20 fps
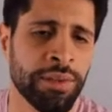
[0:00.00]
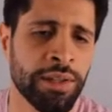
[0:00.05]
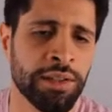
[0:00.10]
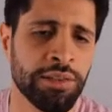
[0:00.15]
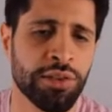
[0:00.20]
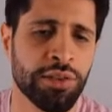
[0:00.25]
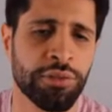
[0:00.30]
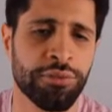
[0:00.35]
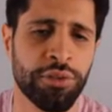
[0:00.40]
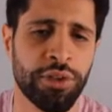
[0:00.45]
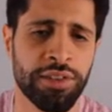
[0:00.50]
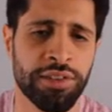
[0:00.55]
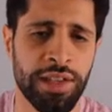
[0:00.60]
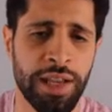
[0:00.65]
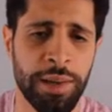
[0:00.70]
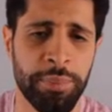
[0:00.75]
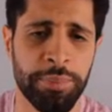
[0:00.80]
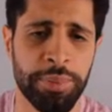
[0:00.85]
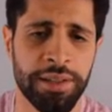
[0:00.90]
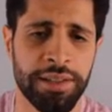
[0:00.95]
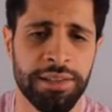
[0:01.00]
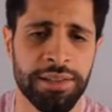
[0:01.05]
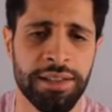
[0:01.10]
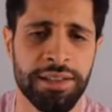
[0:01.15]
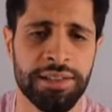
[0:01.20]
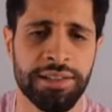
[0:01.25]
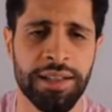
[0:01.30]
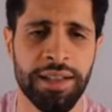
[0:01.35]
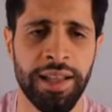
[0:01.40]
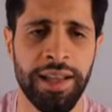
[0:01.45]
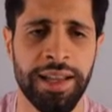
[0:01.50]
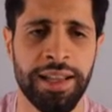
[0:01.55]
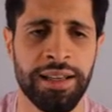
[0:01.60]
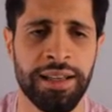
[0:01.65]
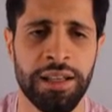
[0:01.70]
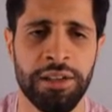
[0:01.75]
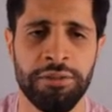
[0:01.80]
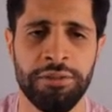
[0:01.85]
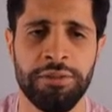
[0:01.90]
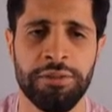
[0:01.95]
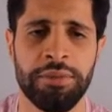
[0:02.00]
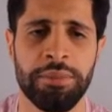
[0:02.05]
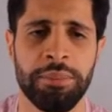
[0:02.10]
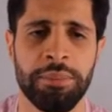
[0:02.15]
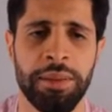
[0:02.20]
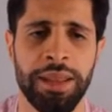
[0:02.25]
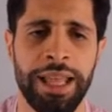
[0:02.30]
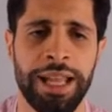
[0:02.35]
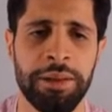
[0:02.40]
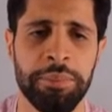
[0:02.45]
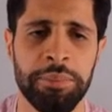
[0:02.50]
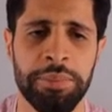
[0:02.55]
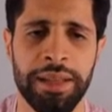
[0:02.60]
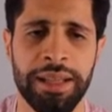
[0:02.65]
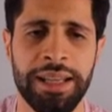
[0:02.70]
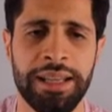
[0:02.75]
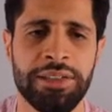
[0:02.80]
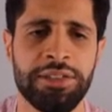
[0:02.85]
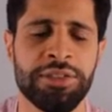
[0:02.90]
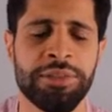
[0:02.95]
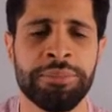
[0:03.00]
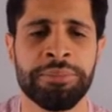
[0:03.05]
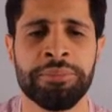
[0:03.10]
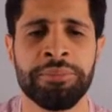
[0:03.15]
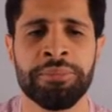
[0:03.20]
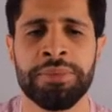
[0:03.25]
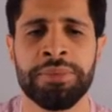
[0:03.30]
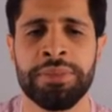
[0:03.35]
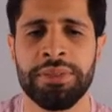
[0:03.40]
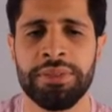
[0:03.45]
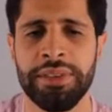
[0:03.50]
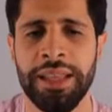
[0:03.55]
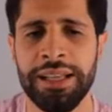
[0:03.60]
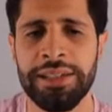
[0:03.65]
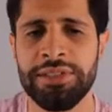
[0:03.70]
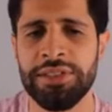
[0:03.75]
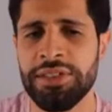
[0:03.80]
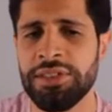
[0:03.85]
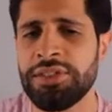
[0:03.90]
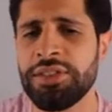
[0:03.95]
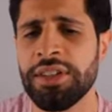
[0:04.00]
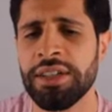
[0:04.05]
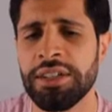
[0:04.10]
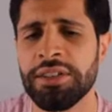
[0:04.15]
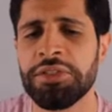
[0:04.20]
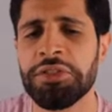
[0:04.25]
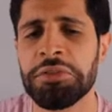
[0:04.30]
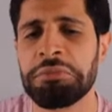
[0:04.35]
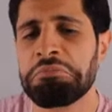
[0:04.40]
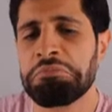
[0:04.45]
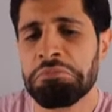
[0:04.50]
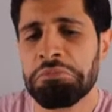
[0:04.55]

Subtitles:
So for example, in this line, if black plays knight c6,